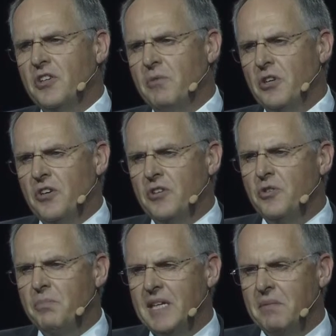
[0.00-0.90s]

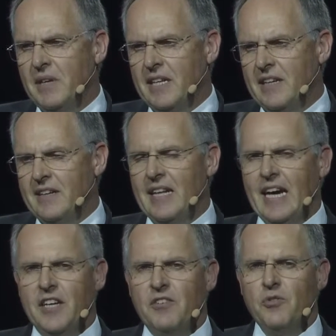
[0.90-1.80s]
The smallest one with
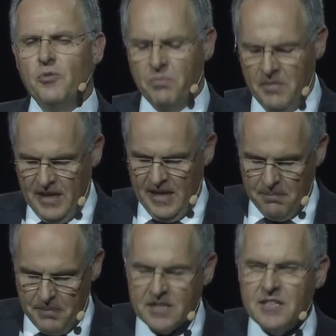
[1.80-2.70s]
9.9
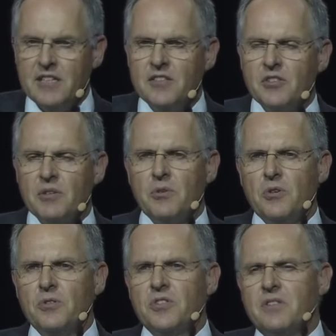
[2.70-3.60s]
cubic meters,
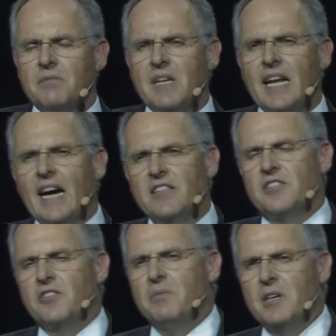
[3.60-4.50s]
up to the
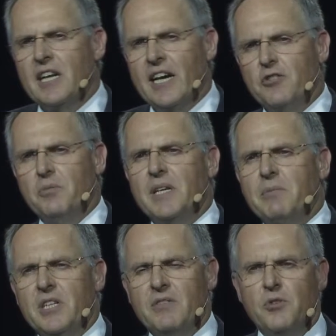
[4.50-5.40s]
largest one
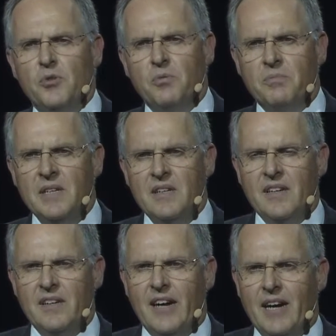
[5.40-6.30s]
with 18.3
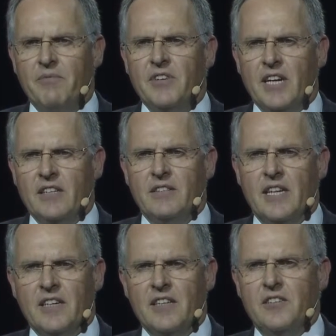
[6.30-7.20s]
cubic meters of
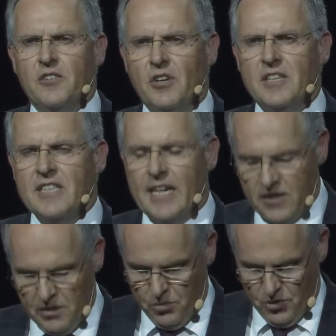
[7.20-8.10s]
cargo volume.
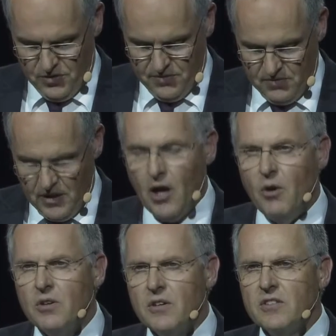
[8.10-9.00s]
I think
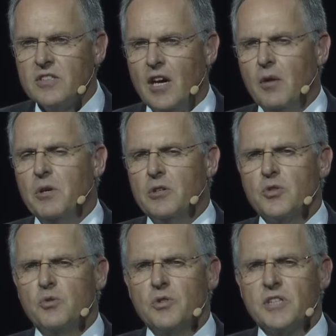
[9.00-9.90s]
we've got the
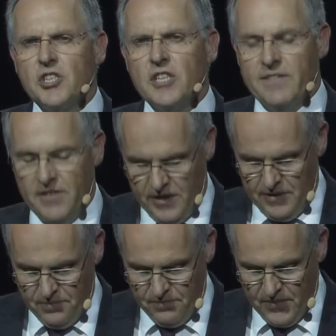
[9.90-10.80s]
right thing
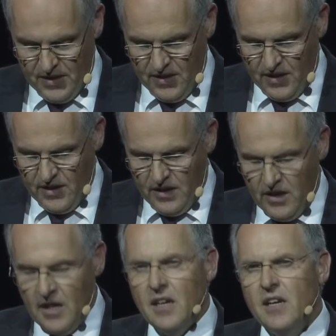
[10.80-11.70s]
for everyone.
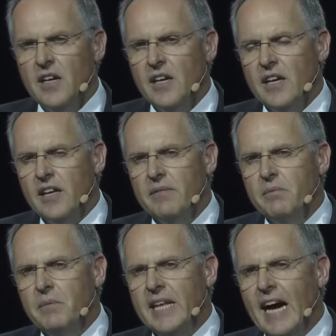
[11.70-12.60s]

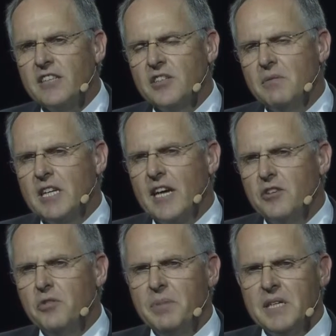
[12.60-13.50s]

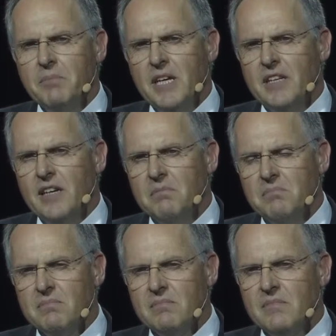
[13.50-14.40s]

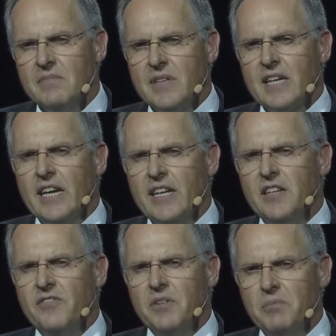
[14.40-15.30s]
18.3 cubic
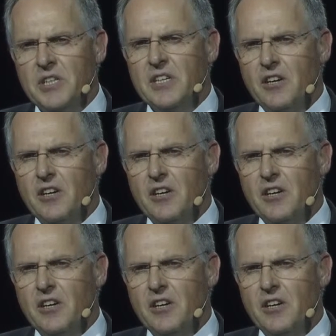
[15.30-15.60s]
meters